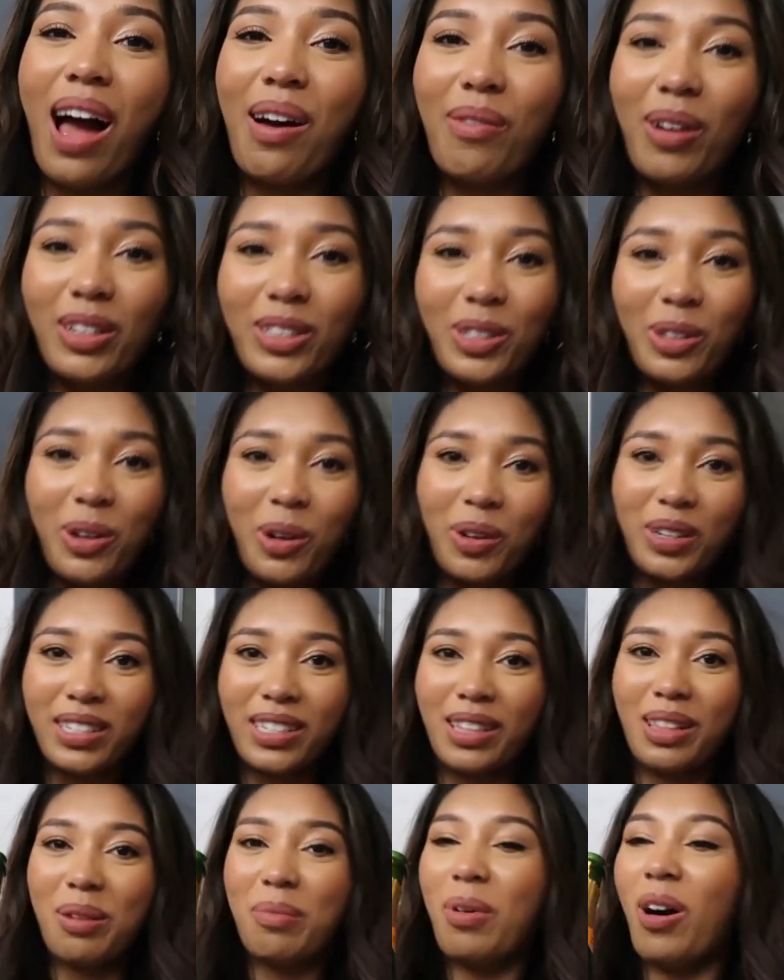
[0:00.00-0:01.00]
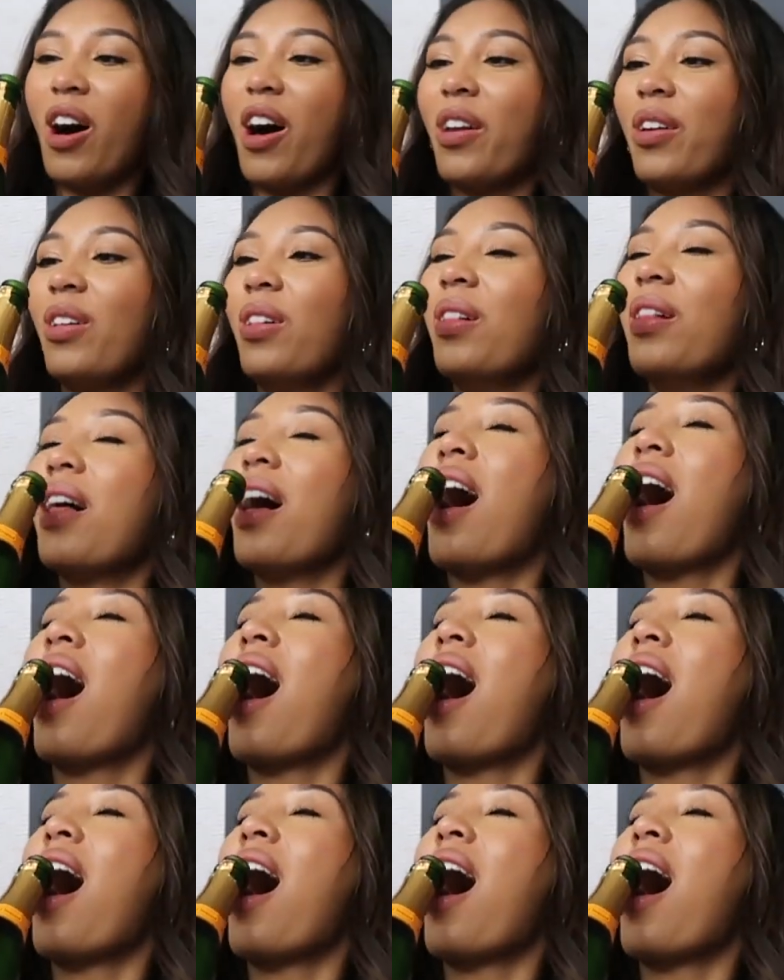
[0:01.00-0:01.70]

I want to christen the bottle.